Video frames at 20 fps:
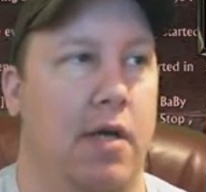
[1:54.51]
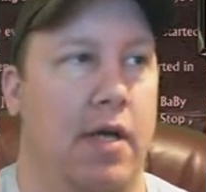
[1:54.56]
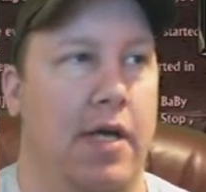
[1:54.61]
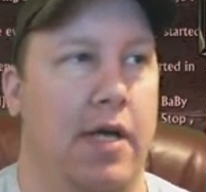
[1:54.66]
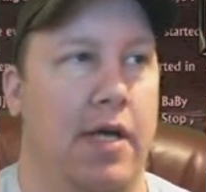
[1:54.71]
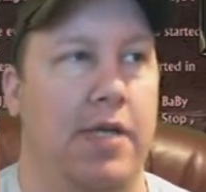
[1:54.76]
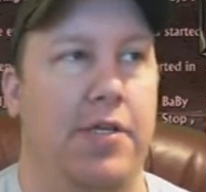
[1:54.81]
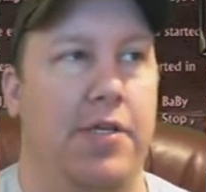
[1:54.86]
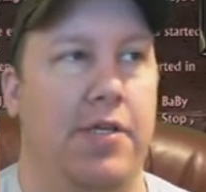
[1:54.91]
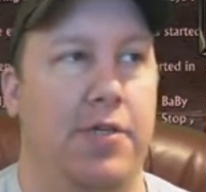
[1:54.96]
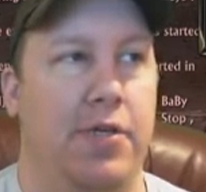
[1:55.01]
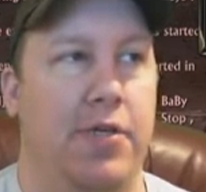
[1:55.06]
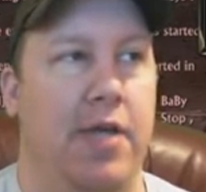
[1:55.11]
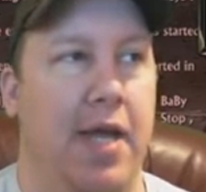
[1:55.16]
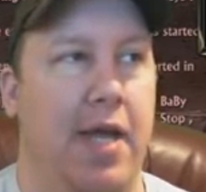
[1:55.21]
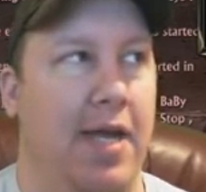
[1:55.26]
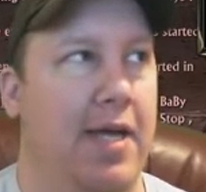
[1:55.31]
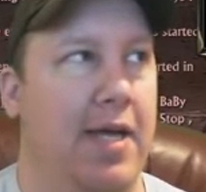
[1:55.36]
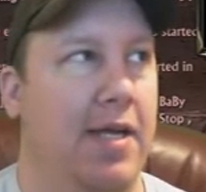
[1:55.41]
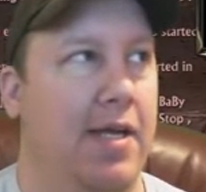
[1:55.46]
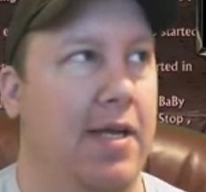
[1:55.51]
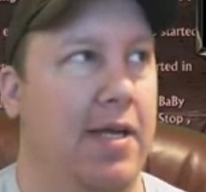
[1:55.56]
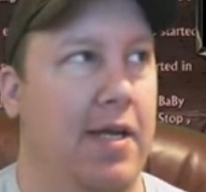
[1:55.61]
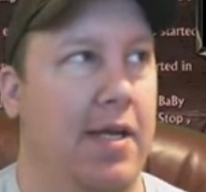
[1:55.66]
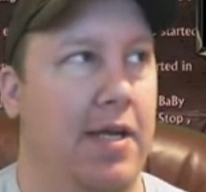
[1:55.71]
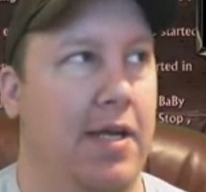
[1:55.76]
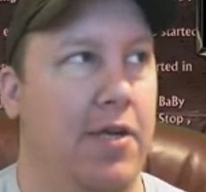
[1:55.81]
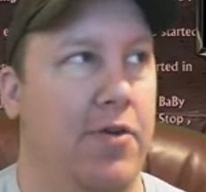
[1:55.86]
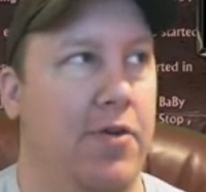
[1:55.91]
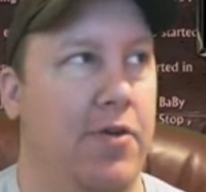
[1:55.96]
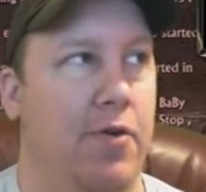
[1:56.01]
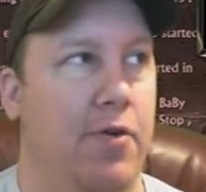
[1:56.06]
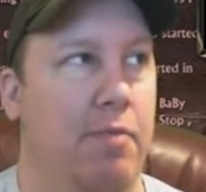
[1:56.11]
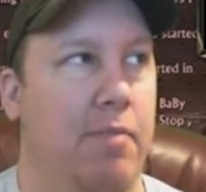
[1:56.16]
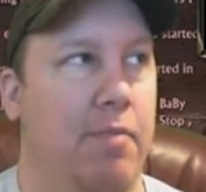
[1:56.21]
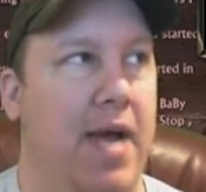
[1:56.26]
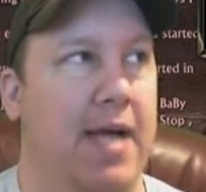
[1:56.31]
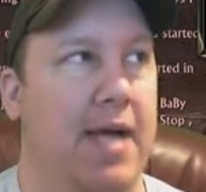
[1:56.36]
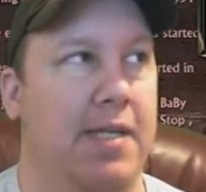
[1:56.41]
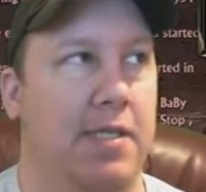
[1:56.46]
as you can in your
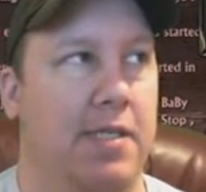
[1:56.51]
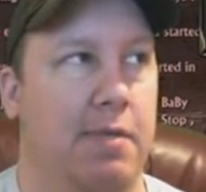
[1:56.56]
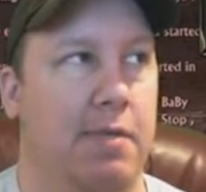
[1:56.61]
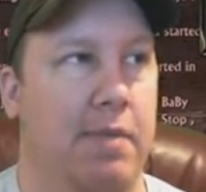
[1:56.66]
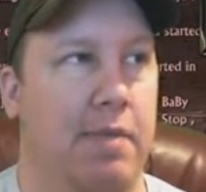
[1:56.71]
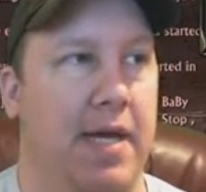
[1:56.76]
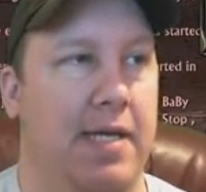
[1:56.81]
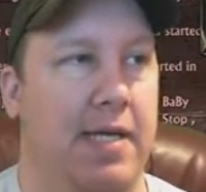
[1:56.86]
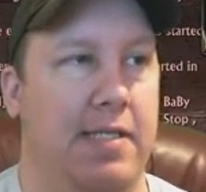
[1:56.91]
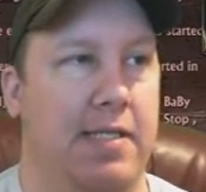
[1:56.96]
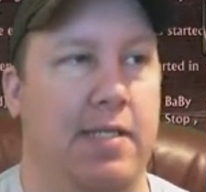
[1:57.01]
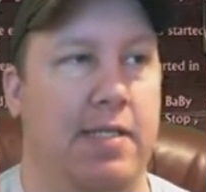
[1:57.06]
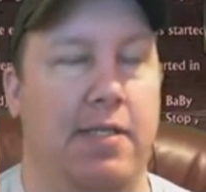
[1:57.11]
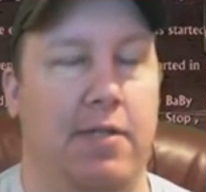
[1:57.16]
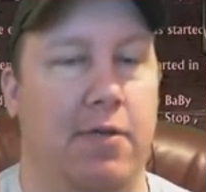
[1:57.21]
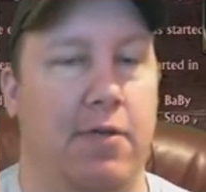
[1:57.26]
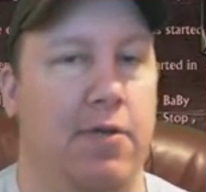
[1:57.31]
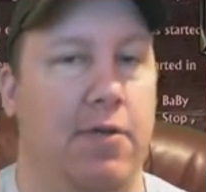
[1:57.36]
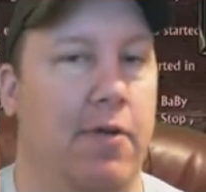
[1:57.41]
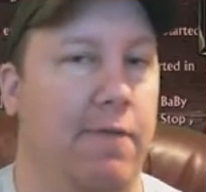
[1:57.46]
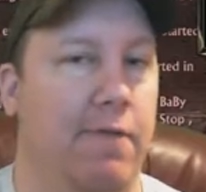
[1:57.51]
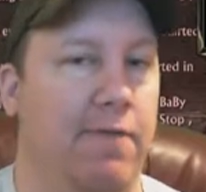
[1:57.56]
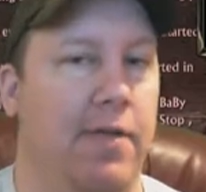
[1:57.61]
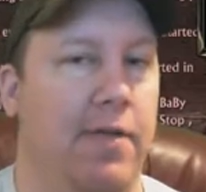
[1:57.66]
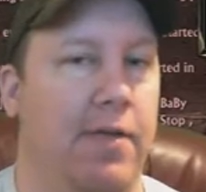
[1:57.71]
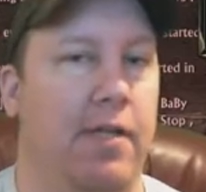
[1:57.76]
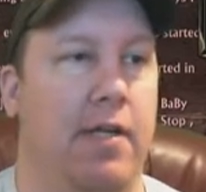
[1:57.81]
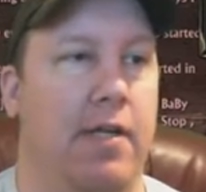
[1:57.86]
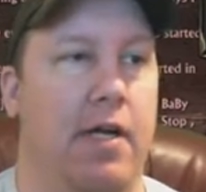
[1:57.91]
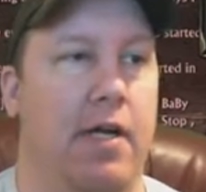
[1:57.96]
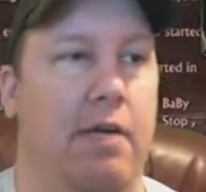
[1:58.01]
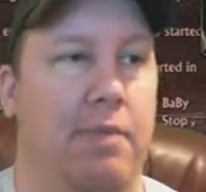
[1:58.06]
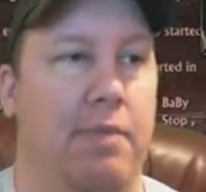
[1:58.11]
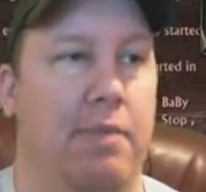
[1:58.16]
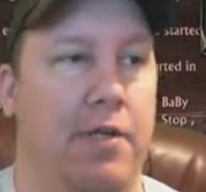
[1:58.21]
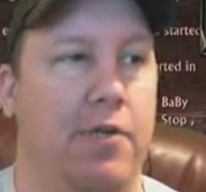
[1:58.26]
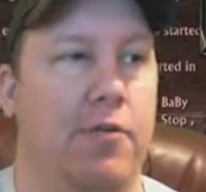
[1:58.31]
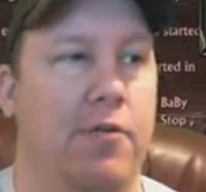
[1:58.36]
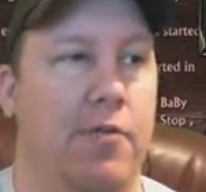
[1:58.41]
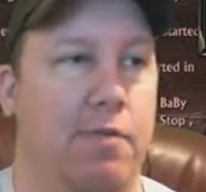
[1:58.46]
max capacity so you can fill it up
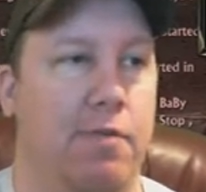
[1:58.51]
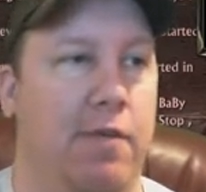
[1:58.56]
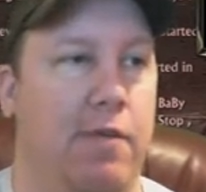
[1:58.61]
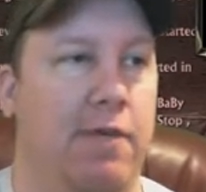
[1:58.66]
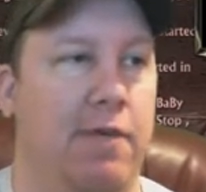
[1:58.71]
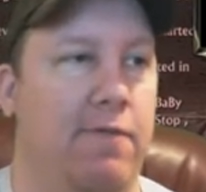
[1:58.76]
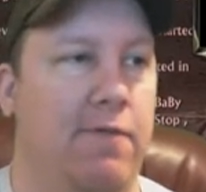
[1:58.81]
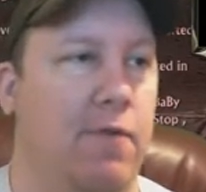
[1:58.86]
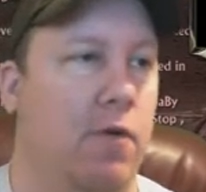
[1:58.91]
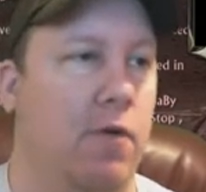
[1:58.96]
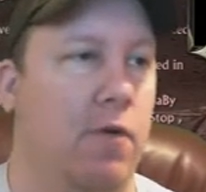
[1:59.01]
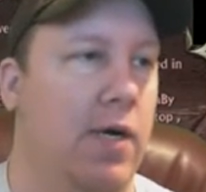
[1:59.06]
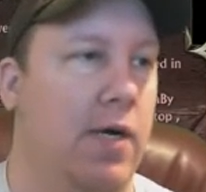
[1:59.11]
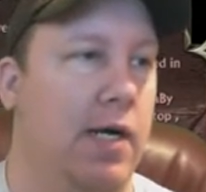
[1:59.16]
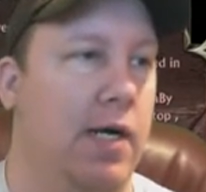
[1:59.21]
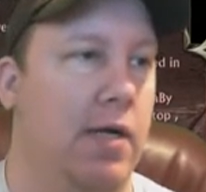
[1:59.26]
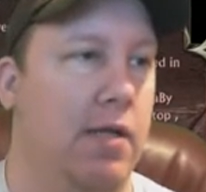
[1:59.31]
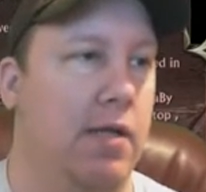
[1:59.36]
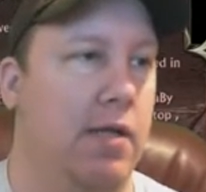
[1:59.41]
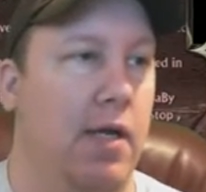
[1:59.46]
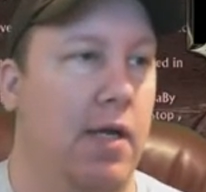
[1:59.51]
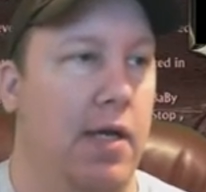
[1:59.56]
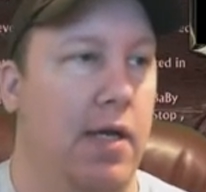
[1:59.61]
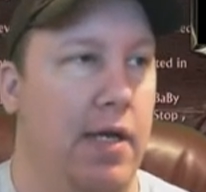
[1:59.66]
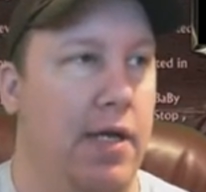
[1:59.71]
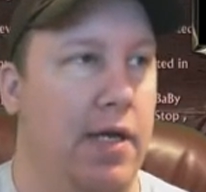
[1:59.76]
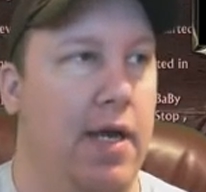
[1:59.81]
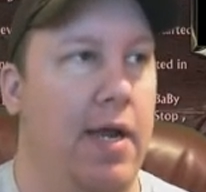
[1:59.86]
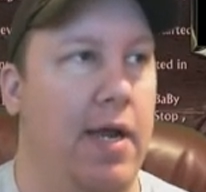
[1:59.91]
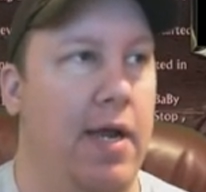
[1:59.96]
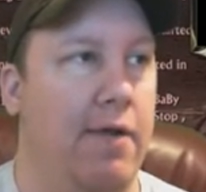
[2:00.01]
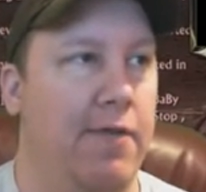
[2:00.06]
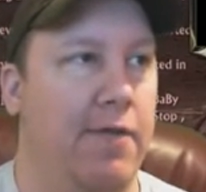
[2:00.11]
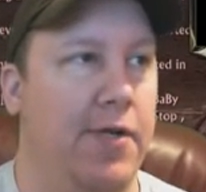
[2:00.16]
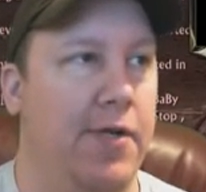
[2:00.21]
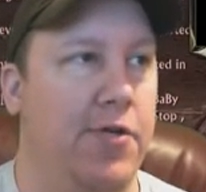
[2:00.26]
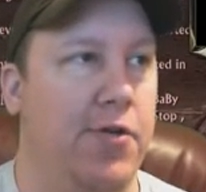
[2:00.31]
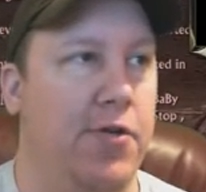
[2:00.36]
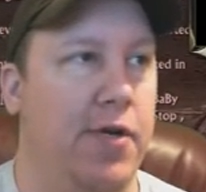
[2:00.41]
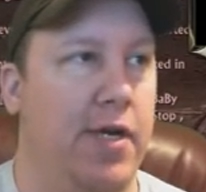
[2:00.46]
and use them up for a while. And
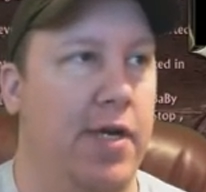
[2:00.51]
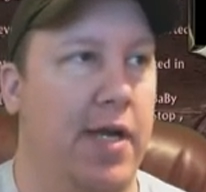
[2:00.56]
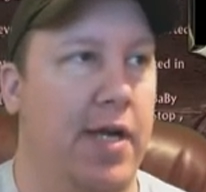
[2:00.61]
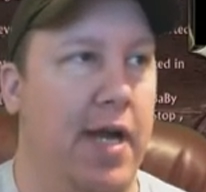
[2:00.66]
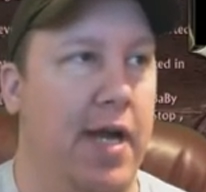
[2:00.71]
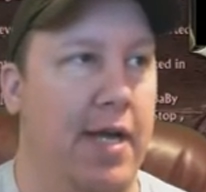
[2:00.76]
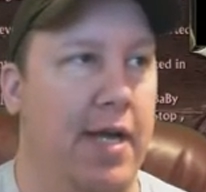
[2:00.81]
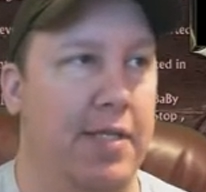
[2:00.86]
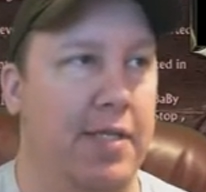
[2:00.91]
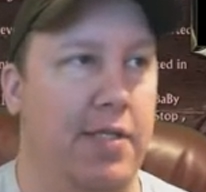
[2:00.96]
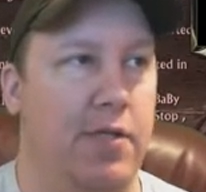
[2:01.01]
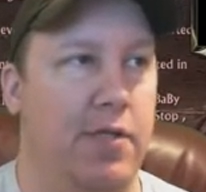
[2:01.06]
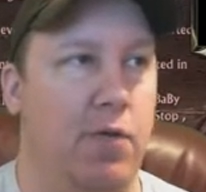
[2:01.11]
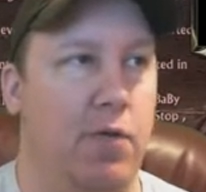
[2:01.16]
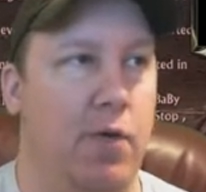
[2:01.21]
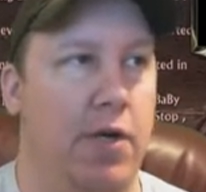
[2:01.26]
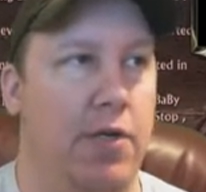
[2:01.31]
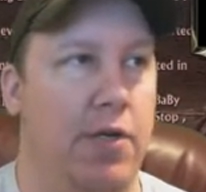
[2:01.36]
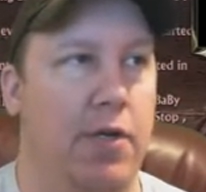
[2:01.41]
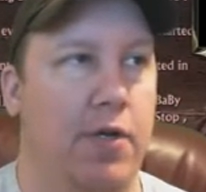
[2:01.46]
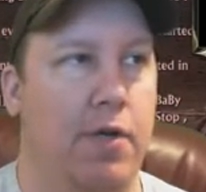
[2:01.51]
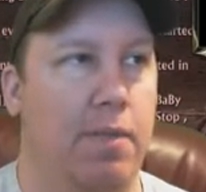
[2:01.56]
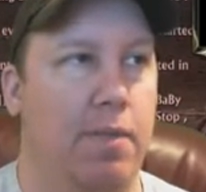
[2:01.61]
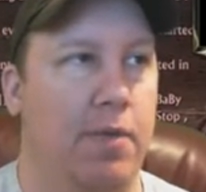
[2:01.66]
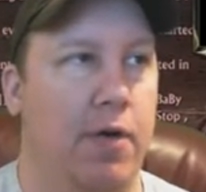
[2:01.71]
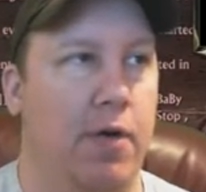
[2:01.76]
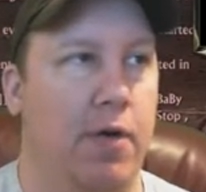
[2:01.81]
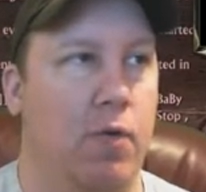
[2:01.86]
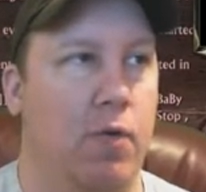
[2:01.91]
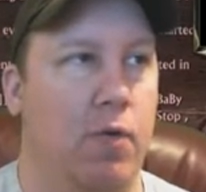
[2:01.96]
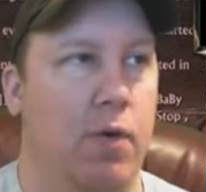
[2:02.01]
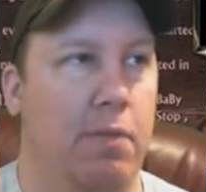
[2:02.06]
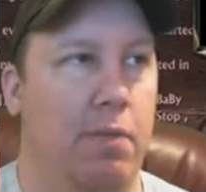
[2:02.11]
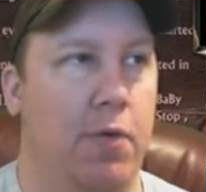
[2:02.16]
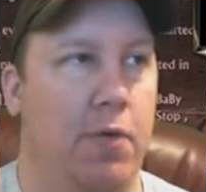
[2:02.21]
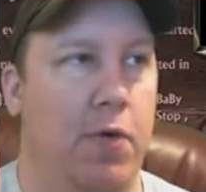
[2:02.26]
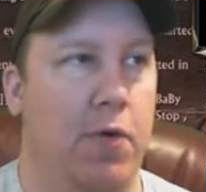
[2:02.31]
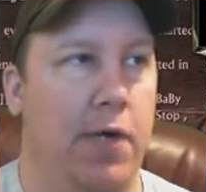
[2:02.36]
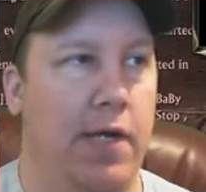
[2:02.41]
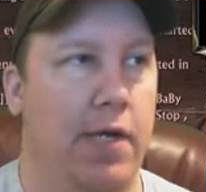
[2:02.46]
every tree has it to where you can put one point